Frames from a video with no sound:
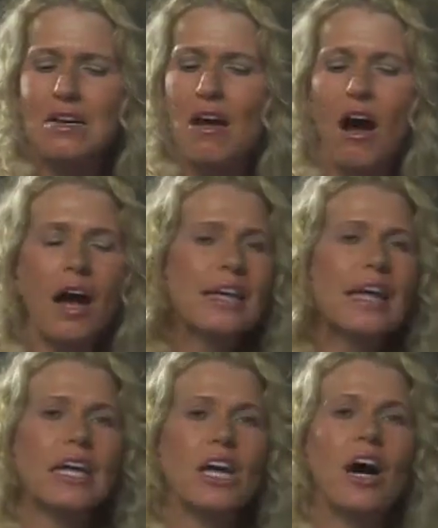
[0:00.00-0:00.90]
God
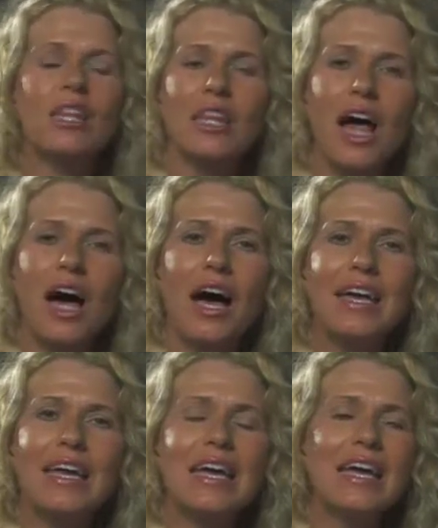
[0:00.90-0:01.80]
cannot
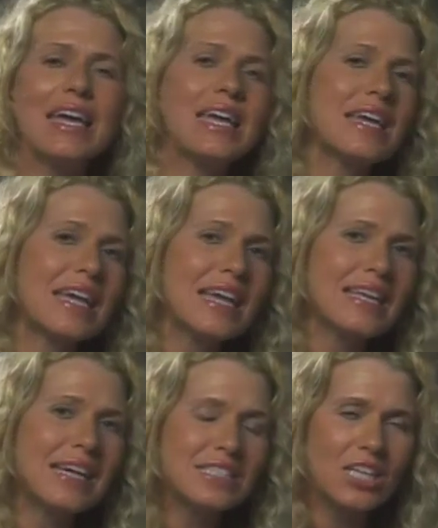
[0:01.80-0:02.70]
lie. He, he
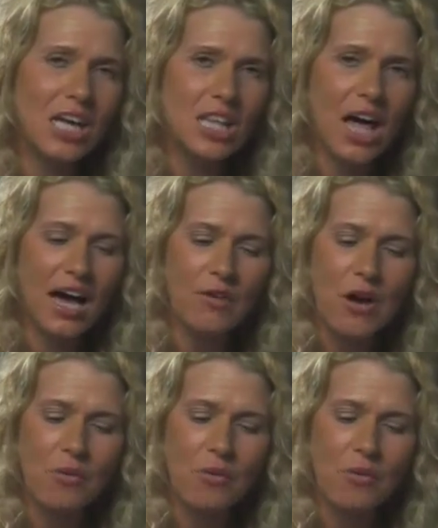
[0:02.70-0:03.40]
does not lie.